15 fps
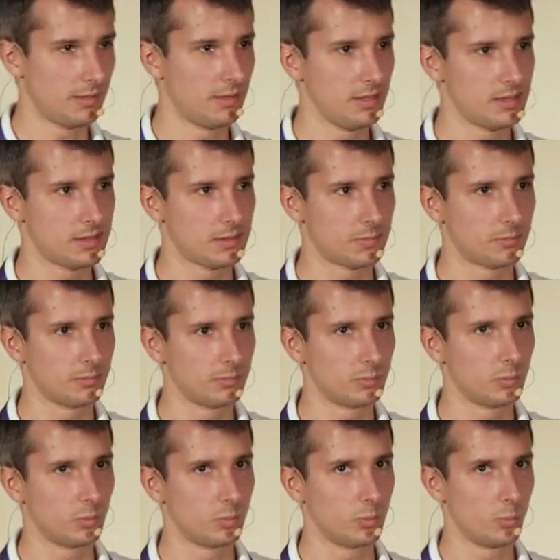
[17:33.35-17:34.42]
This,
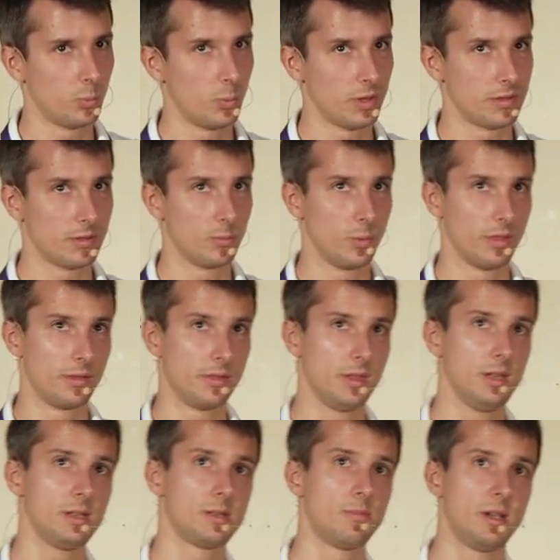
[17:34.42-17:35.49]
with, with
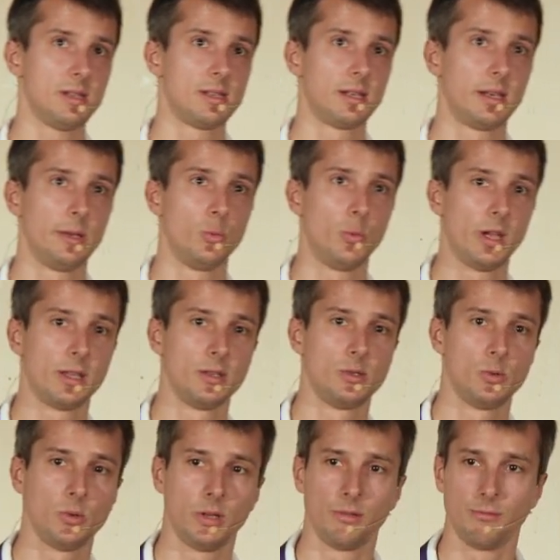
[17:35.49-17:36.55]
this, basically, we can
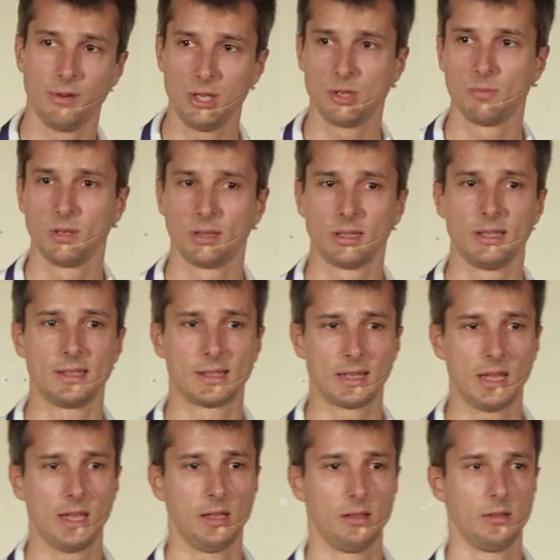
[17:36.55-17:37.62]
do enrichment at
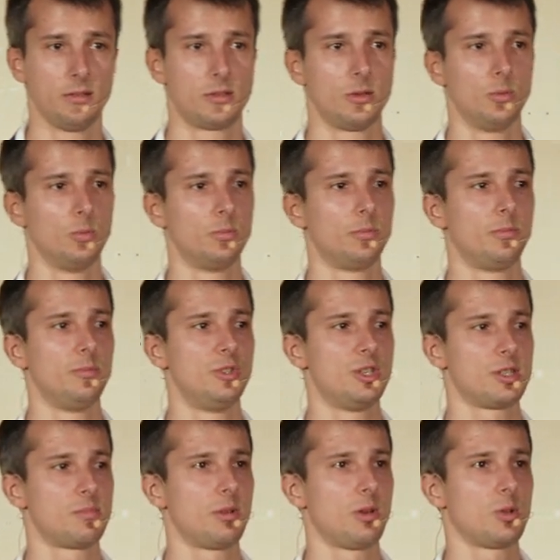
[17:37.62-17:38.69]
scale. So
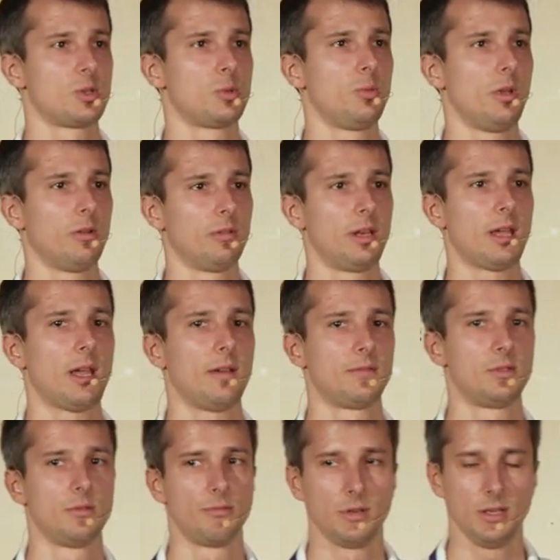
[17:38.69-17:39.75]
just because we only have
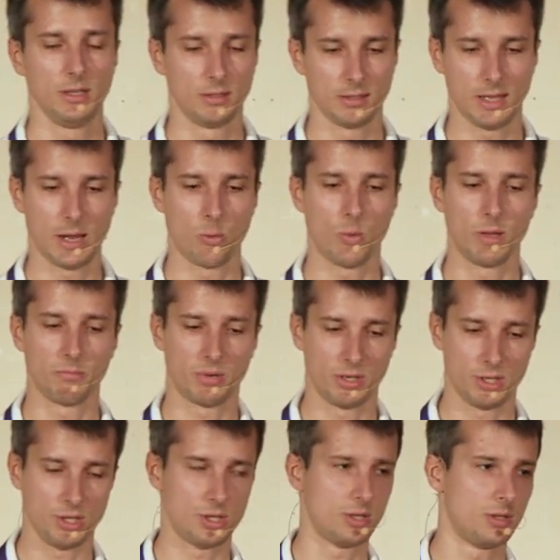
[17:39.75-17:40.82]
to read like one
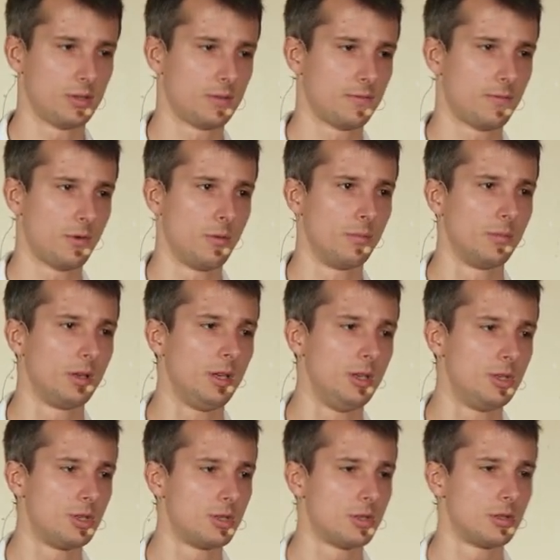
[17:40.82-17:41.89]
partitions from
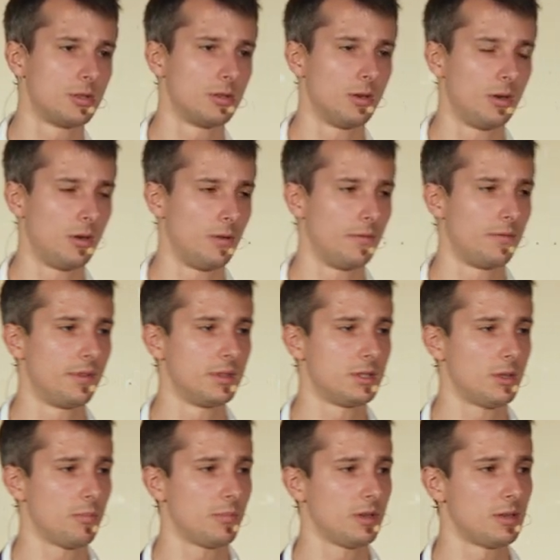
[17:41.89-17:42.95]
each of the
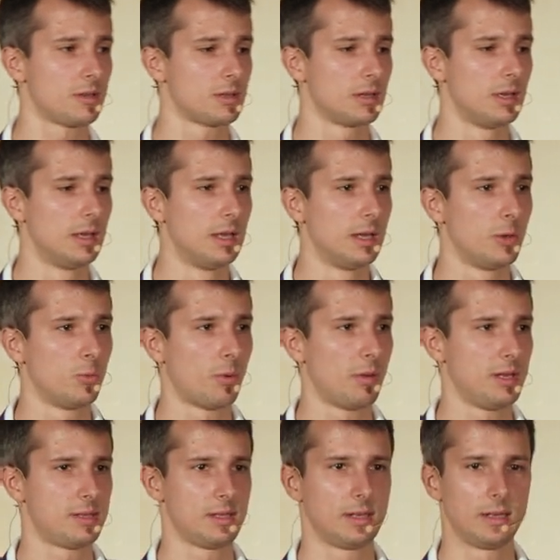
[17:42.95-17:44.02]
topics, we
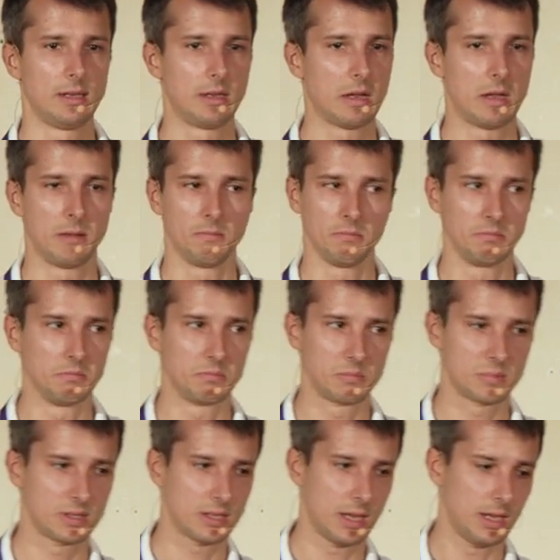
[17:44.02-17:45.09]
basically can
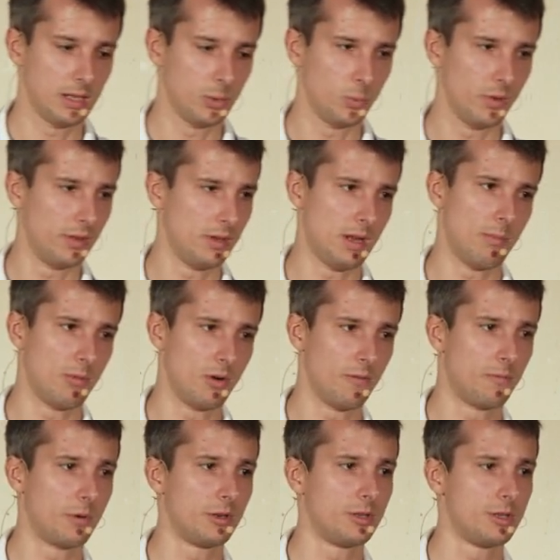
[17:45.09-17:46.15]
scale with the number
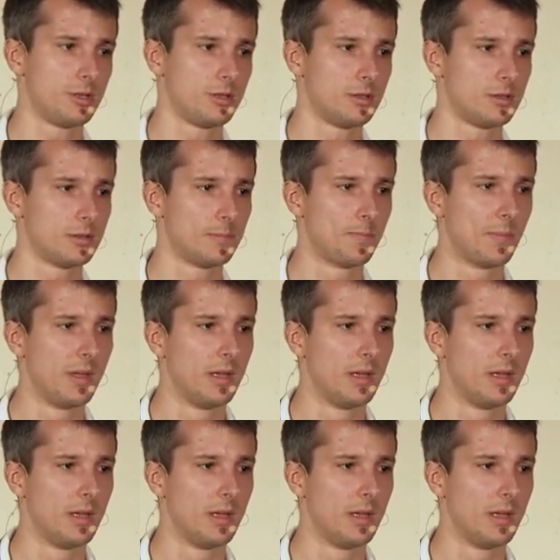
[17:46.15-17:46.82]
of partitions.